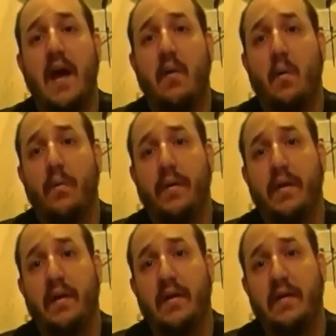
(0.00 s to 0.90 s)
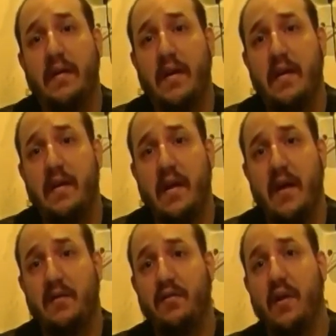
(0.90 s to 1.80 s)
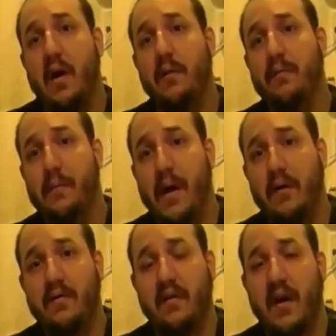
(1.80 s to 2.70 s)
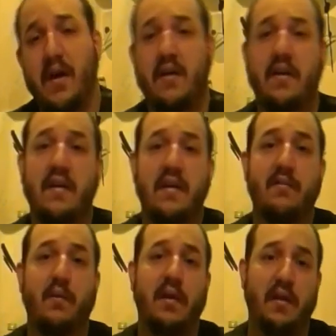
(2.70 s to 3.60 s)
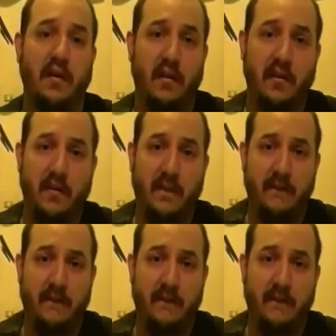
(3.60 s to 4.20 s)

and only get extra help from outside if we needed it.